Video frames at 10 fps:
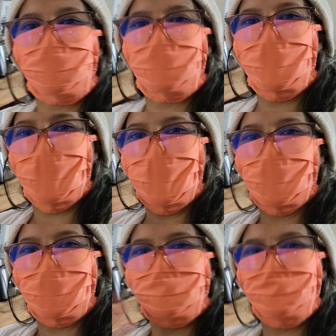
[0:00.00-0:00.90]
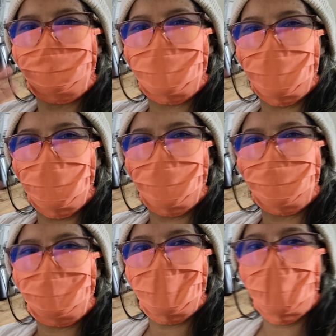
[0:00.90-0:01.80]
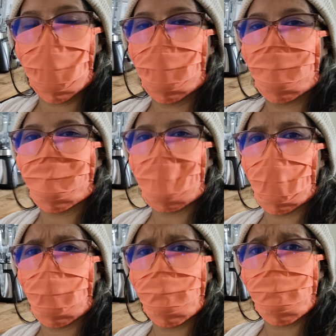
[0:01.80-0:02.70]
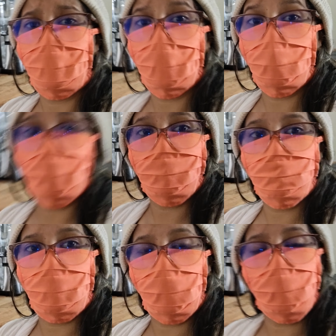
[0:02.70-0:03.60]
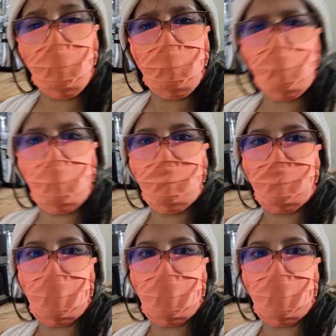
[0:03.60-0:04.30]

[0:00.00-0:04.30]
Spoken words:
Hello friends! What I'm going to explain now comes from the